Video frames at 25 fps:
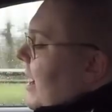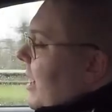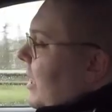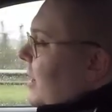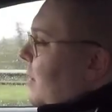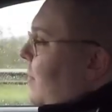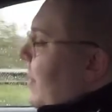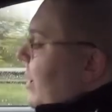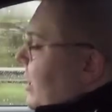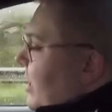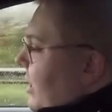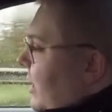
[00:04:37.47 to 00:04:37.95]

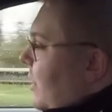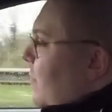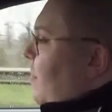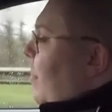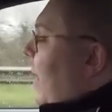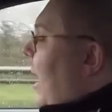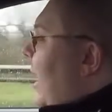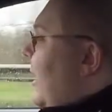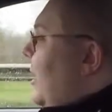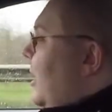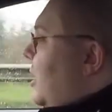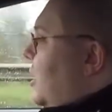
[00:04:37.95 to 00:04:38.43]
the Michelin
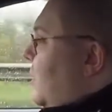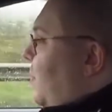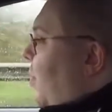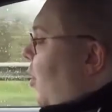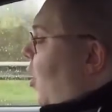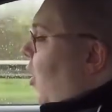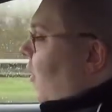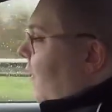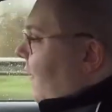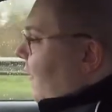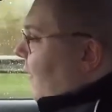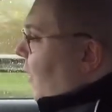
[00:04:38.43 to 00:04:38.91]

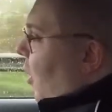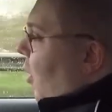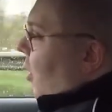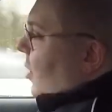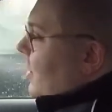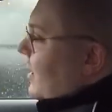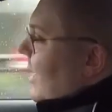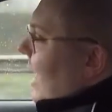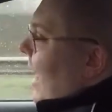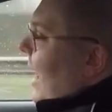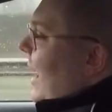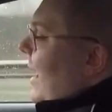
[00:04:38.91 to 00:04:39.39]
Pilotsport
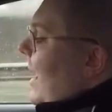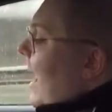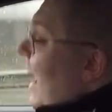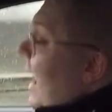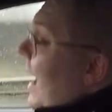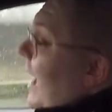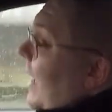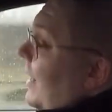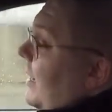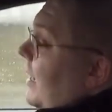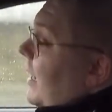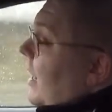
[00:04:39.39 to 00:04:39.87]
4s that I
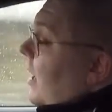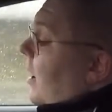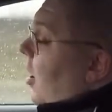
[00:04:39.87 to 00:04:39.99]
had